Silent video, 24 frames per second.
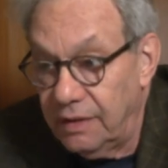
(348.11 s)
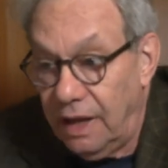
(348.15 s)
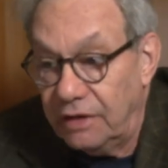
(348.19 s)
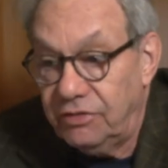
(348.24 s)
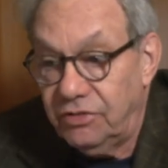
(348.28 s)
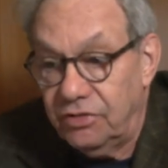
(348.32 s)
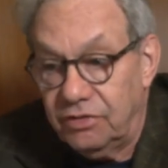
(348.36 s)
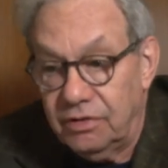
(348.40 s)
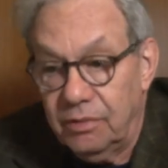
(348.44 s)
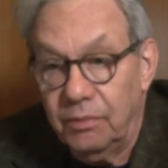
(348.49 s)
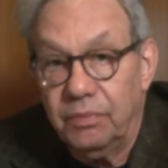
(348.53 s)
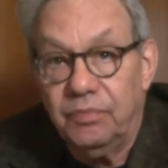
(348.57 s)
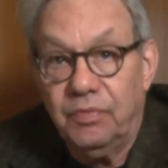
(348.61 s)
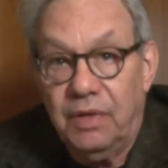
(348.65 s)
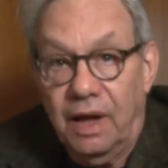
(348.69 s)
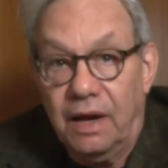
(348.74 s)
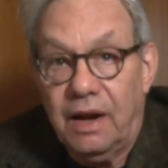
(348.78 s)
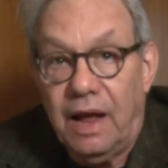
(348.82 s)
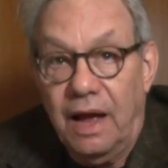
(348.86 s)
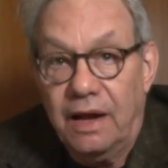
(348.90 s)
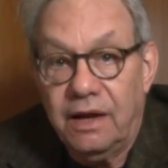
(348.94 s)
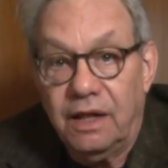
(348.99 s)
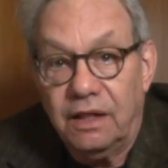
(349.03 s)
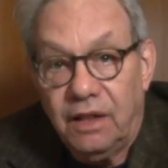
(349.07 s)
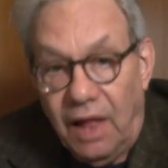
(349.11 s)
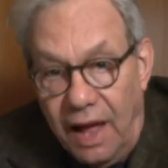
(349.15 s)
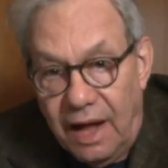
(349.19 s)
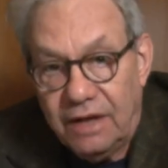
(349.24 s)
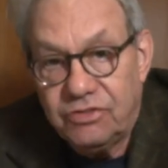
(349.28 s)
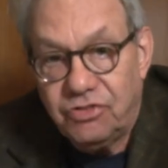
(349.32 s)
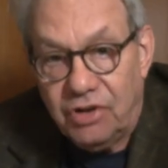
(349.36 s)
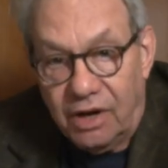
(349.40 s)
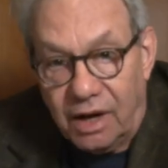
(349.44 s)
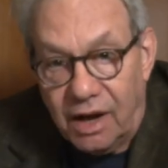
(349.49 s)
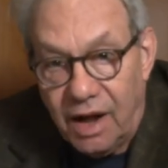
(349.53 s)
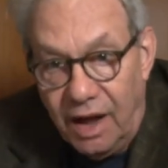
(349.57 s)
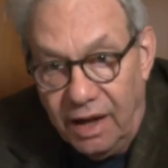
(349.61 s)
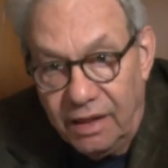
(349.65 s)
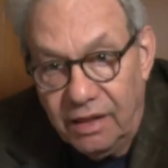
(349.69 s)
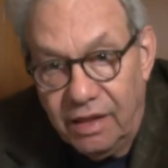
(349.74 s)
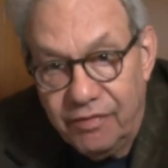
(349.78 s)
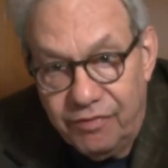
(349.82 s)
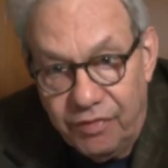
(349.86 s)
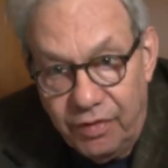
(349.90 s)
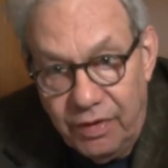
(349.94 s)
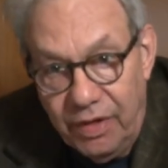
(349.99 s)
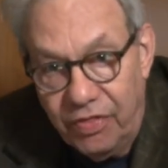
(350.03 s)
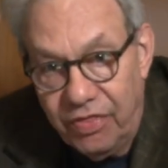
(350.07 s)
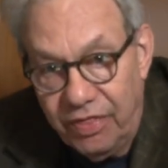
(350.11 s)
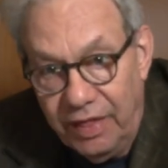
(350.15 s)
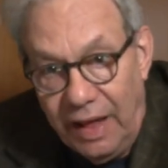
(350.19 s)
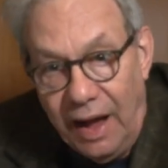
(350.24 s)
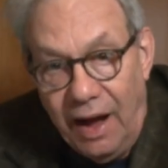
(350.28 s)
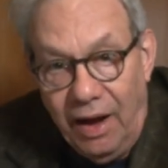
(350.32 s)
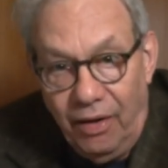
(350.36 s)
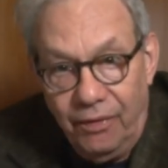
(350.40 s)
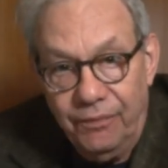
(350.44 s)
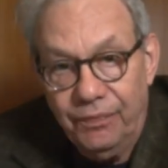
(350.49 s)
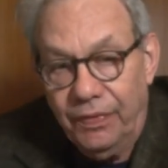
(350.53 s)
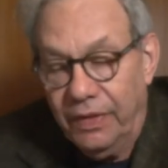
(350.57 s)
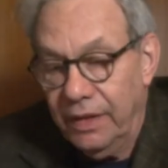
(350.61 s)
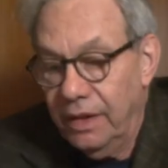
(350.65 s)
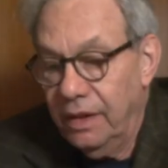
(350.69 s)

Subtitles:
That's the kind of logic I live with now.